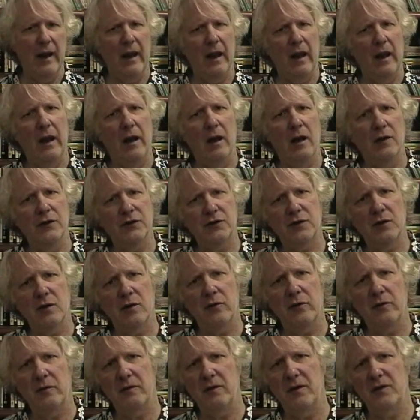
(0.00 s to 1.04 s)
And also,
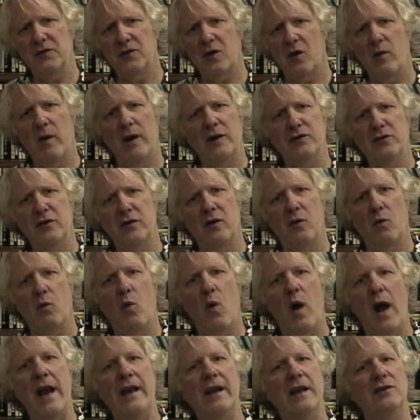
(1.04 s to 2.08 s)
there's a question here,
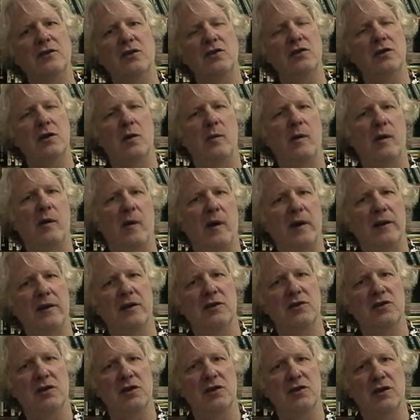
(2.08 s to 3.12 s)
why doesn't she regret
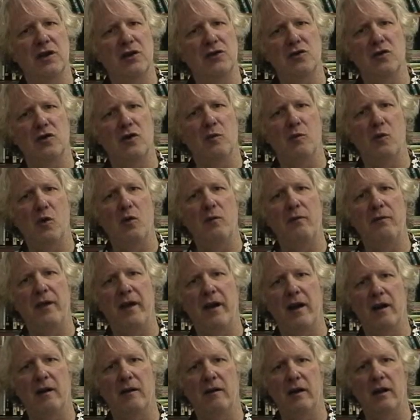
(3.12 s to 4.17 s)
this decision to move
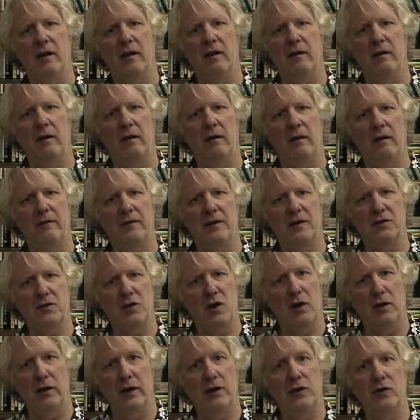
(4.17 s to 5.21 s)
there? If it's
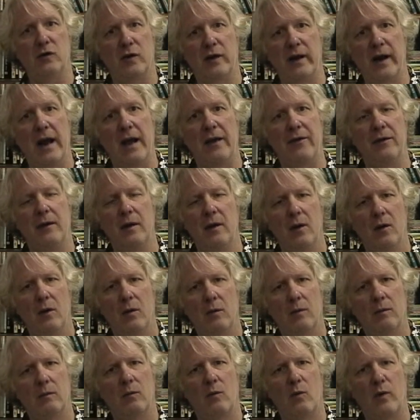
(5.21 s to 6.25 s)
going to lead to her death,
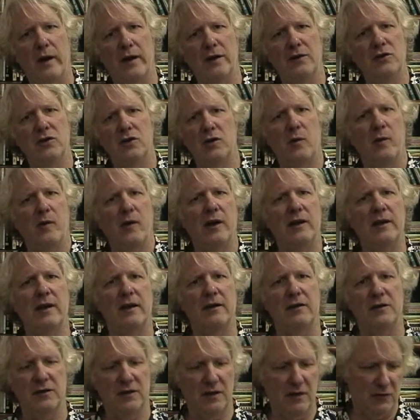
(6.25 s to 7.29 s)
why does she regret
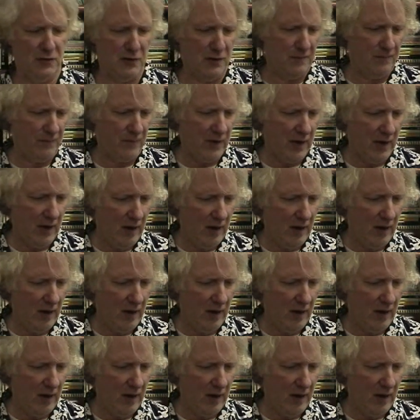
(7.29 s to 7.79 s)
that decision?